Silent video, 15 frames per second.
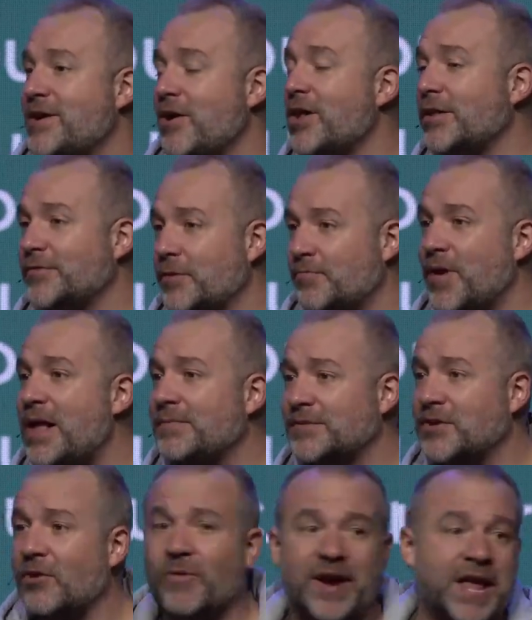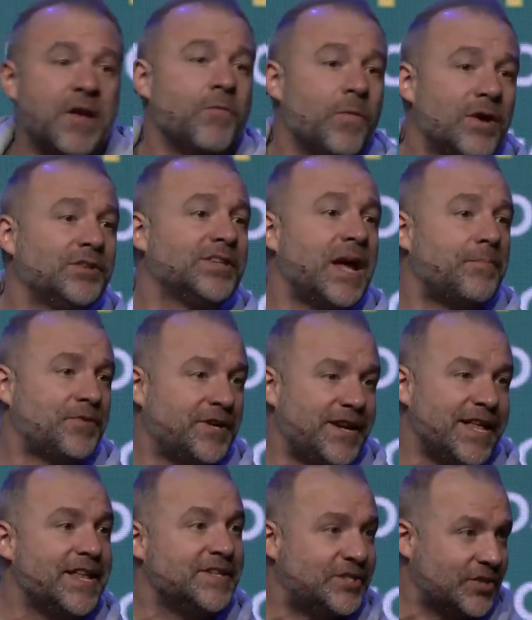all of your problems go away. It will not put an
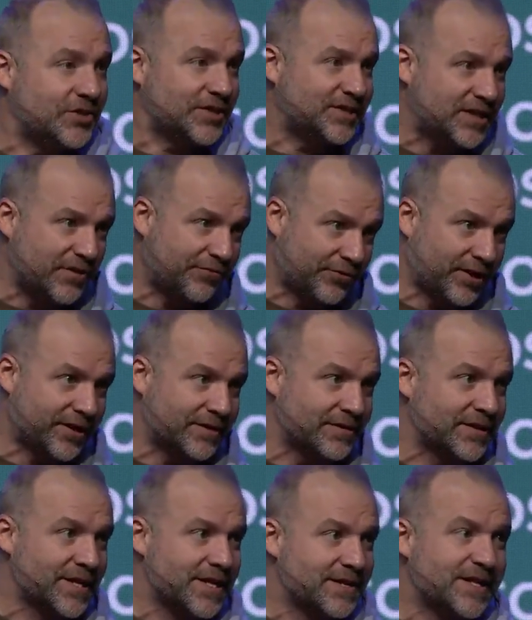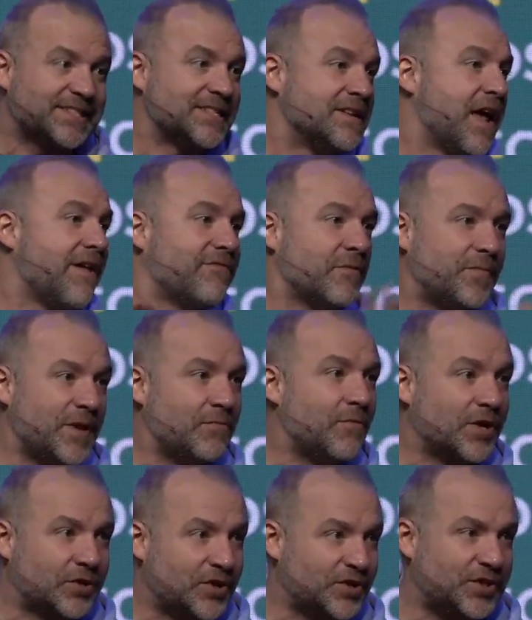end to your suffering. That's never been
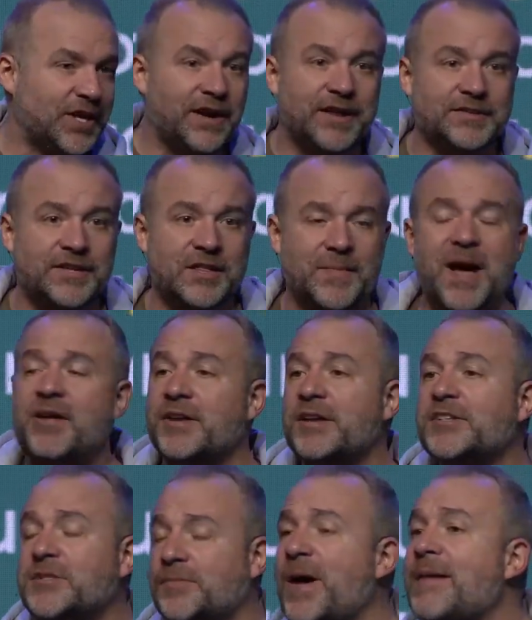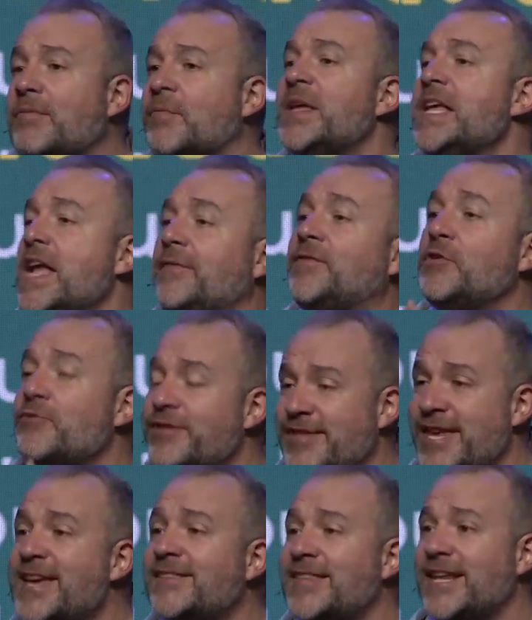what Christianity is all about. And here's the problem. If you
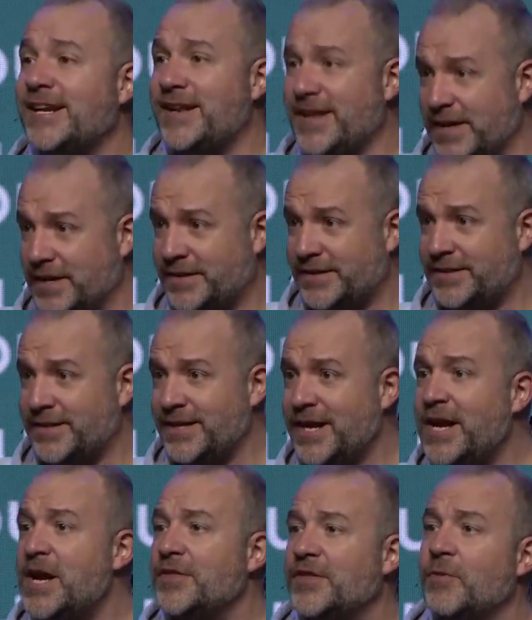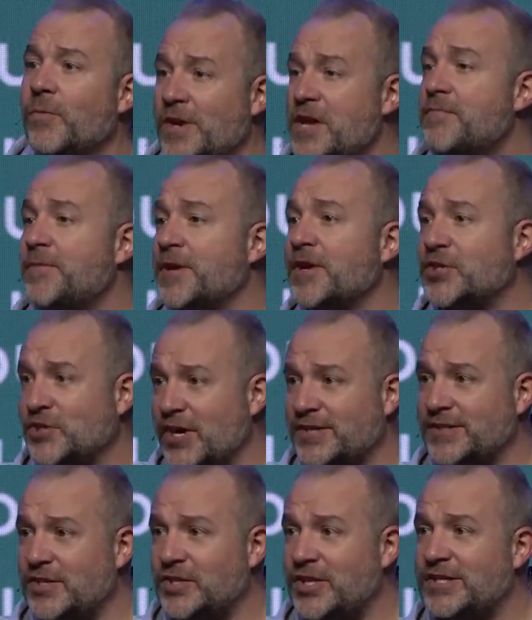think that it is, then when you put your trust
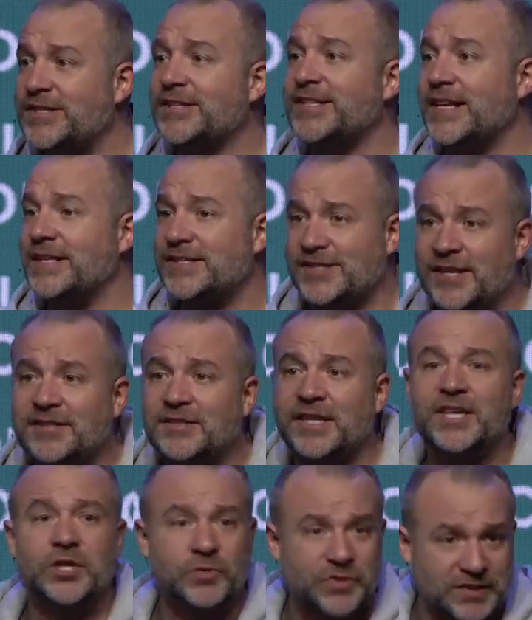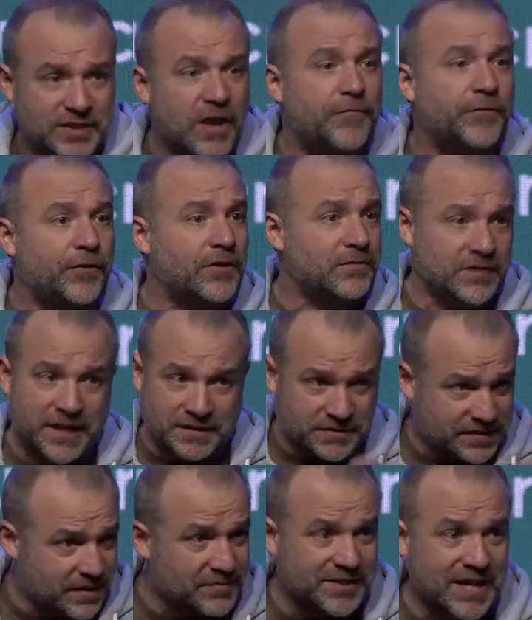in Jesus and suddenly you suffer, like
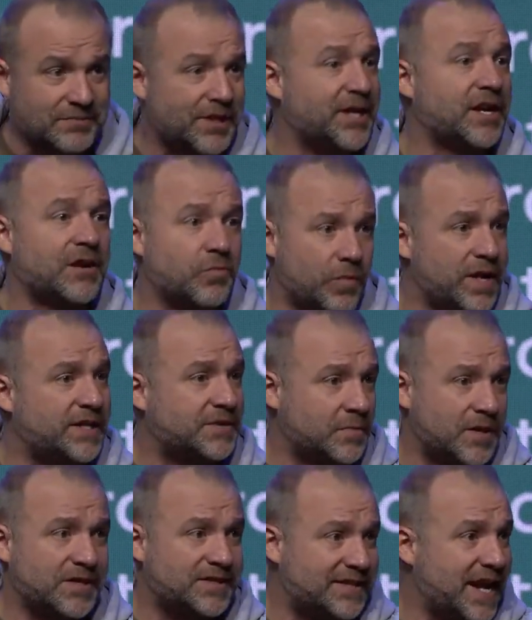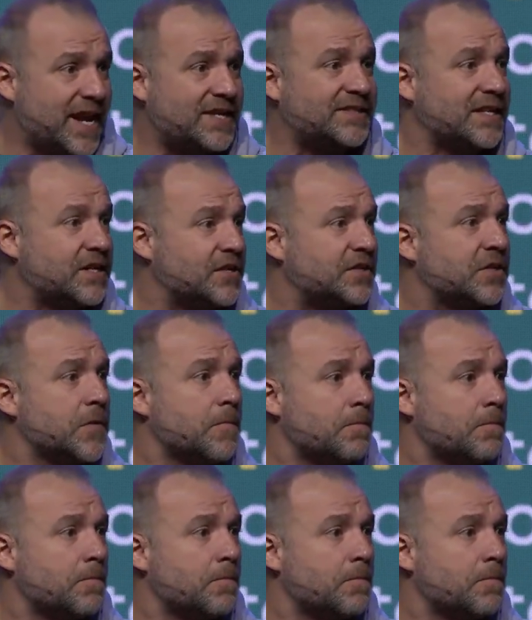sometime later, weeks, months, days, years,